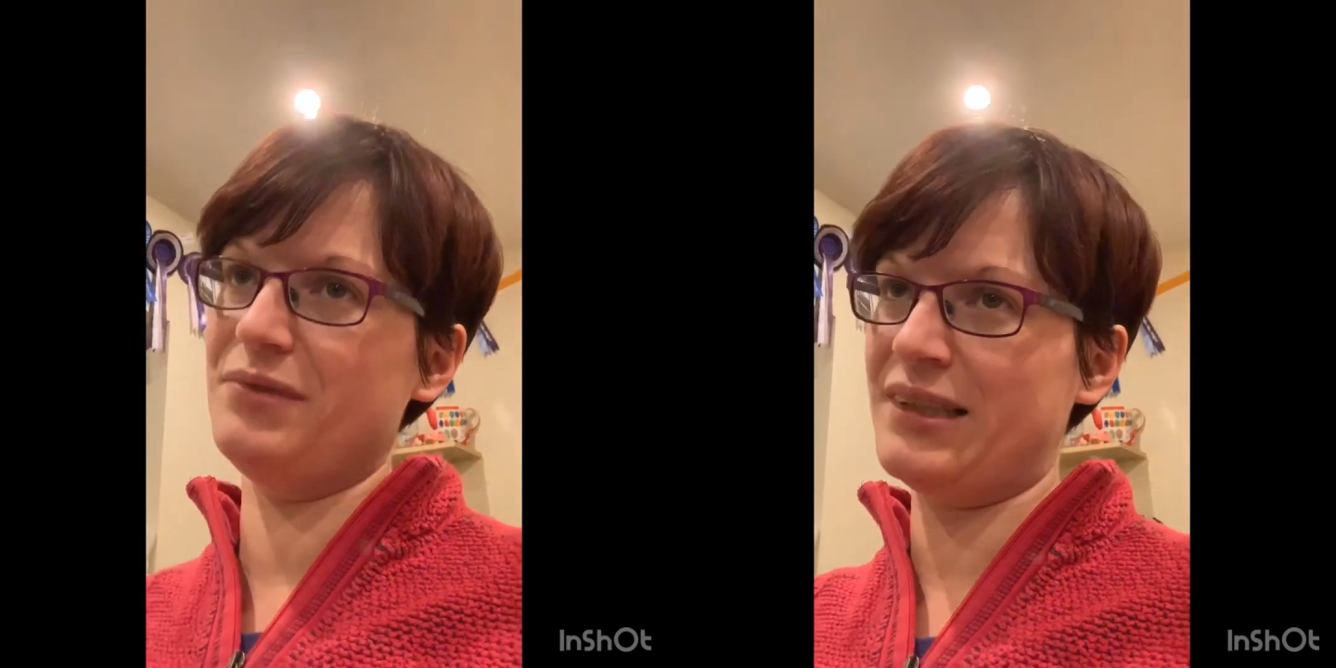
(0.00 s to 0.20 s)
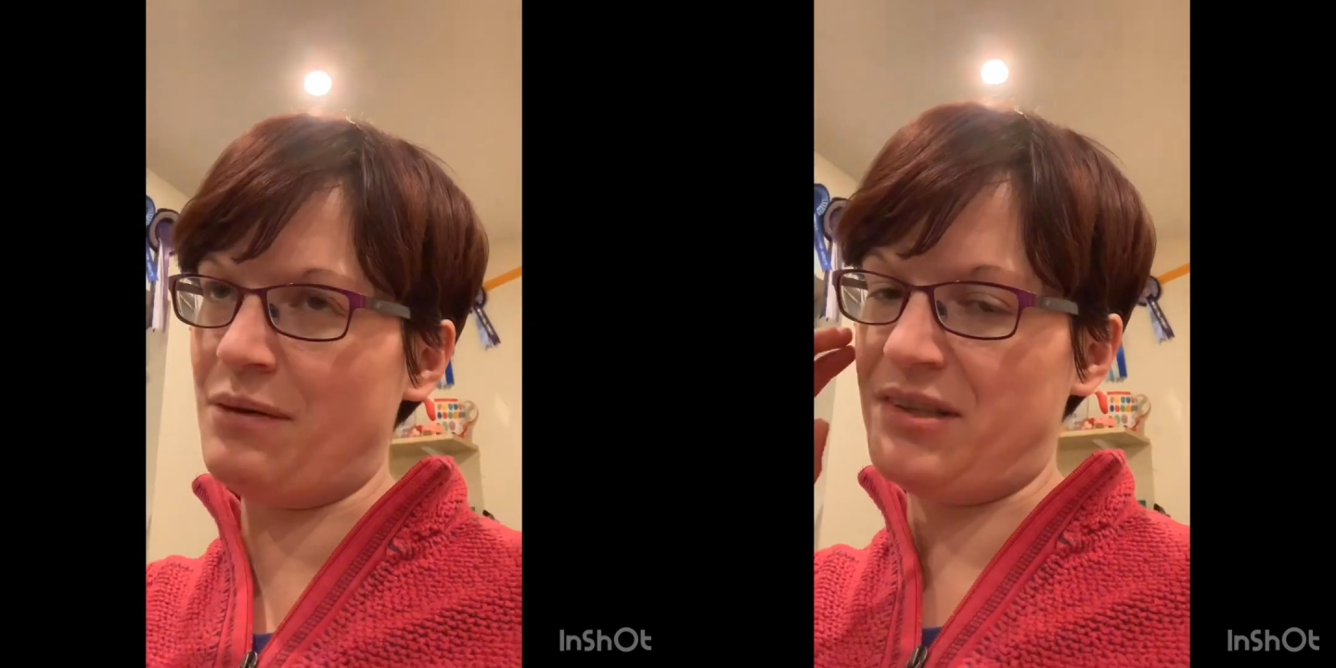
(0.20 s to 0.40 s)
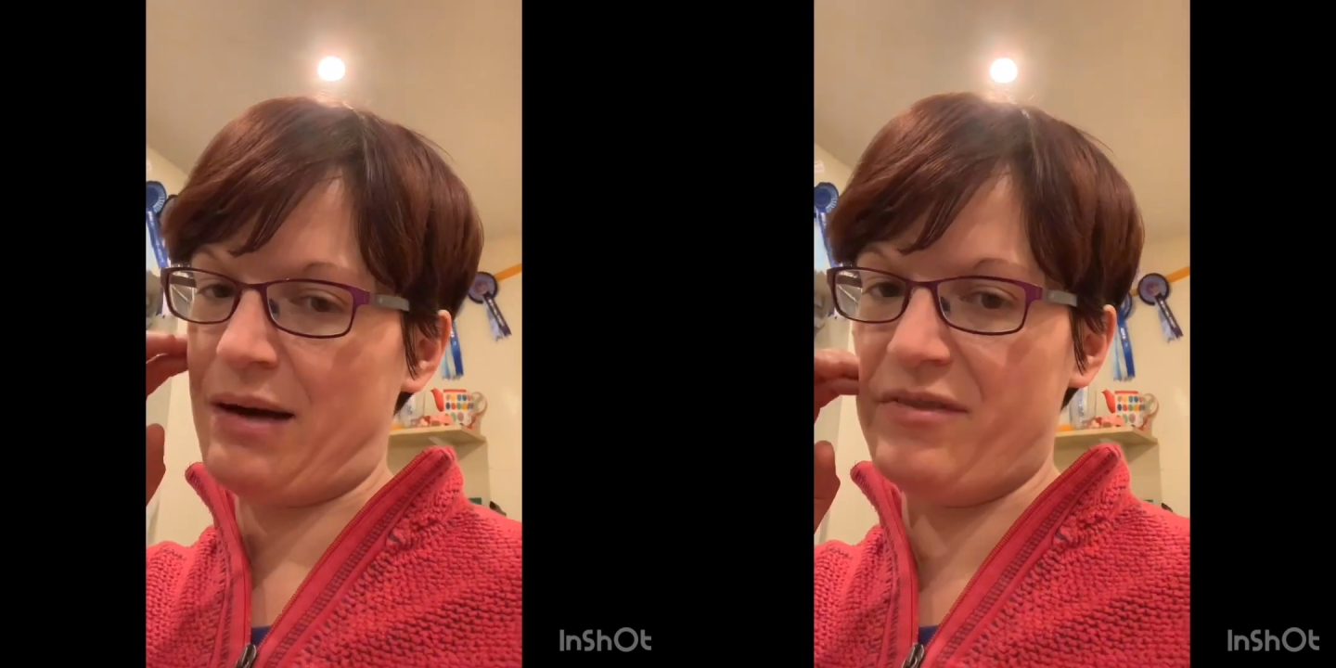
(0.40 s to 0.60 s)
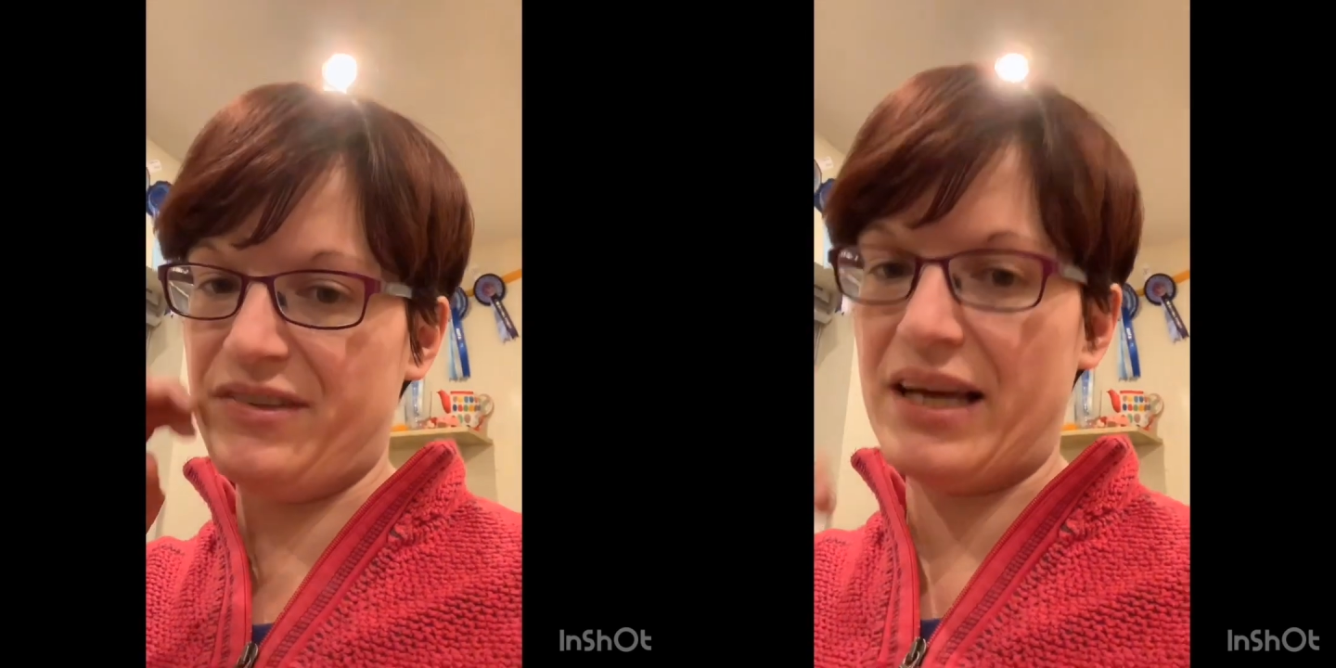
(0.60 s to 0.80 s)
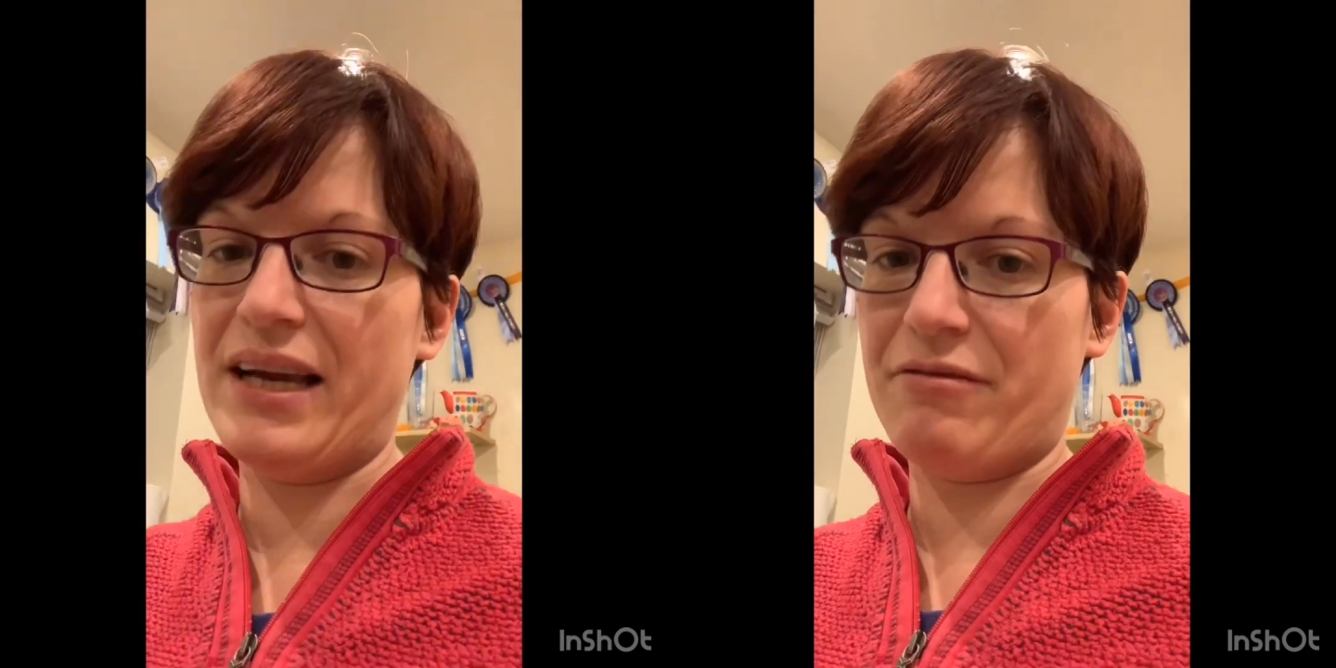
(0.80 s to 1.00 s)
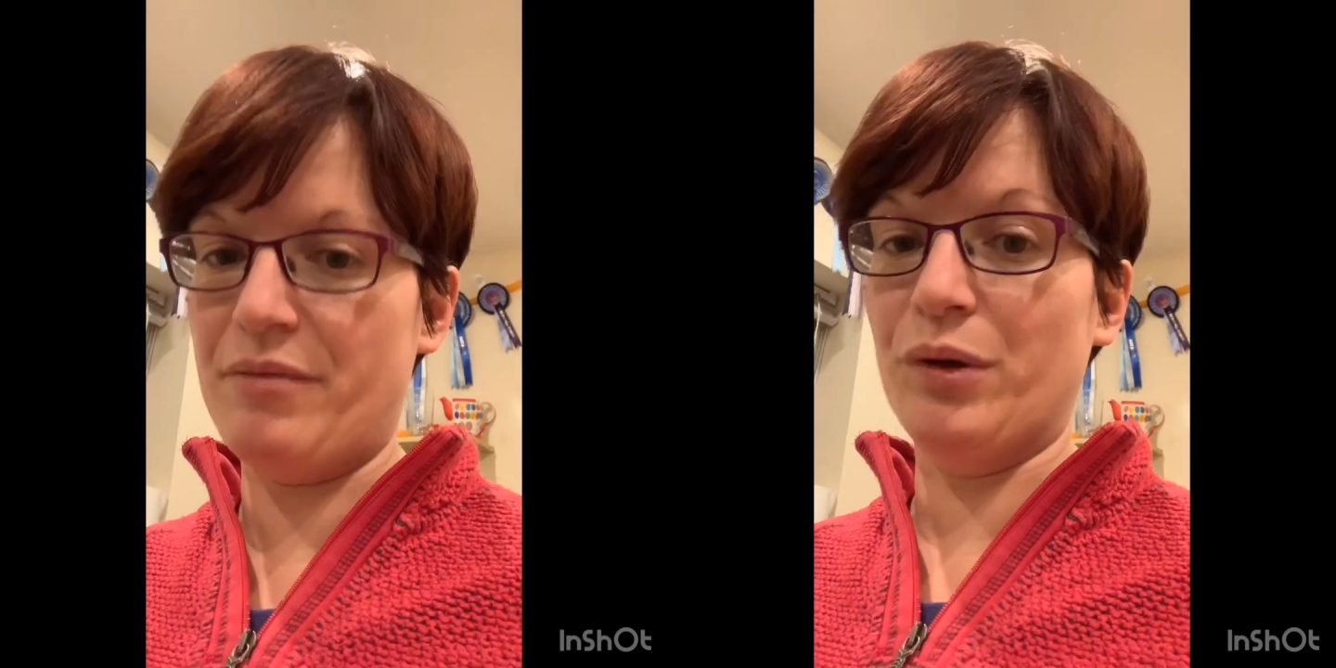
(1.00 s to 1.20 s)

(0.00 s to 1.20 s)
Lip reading: same time of day every